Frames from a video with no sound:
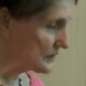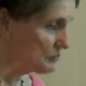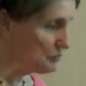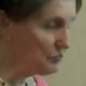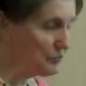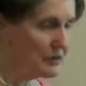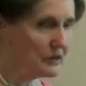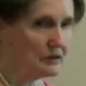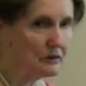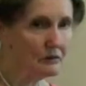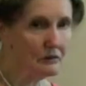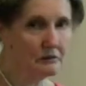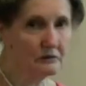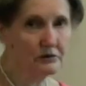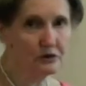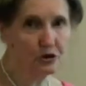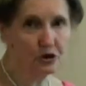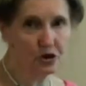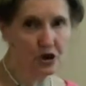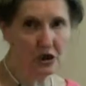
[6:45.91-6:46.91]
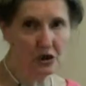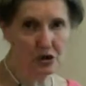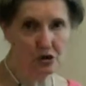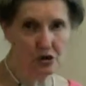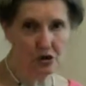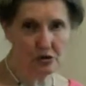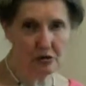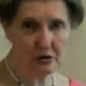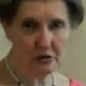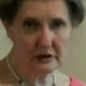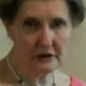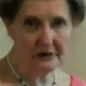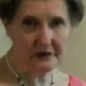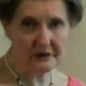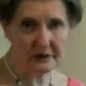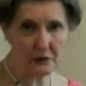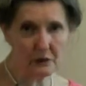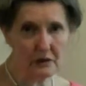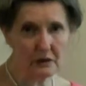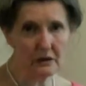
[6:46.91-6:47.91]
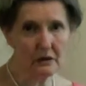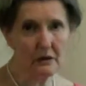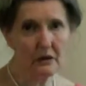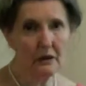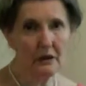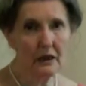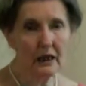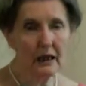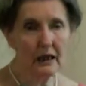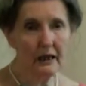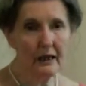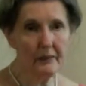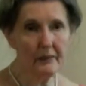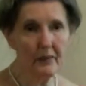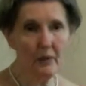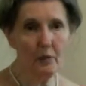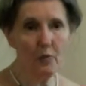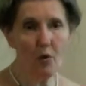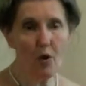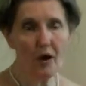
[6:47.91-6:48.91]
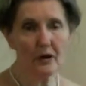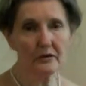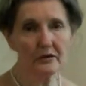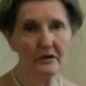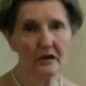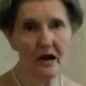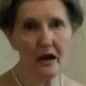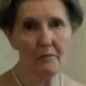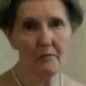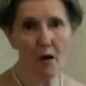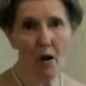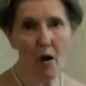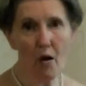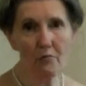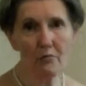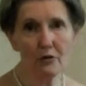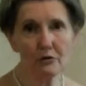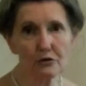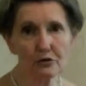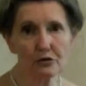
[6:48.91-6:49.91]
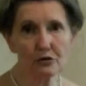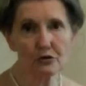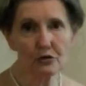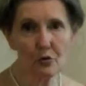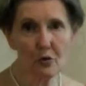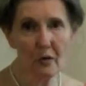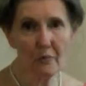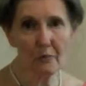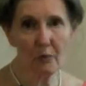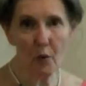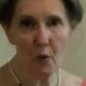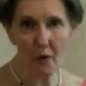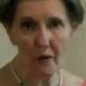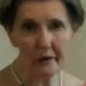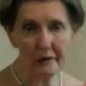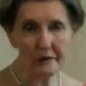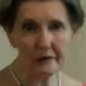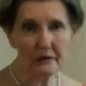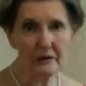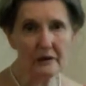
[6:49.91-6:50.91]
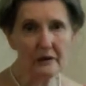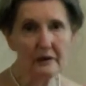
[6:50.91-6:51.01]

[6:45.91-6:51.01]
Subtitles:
the peeled ginger into it. Let the water come almost to a boil.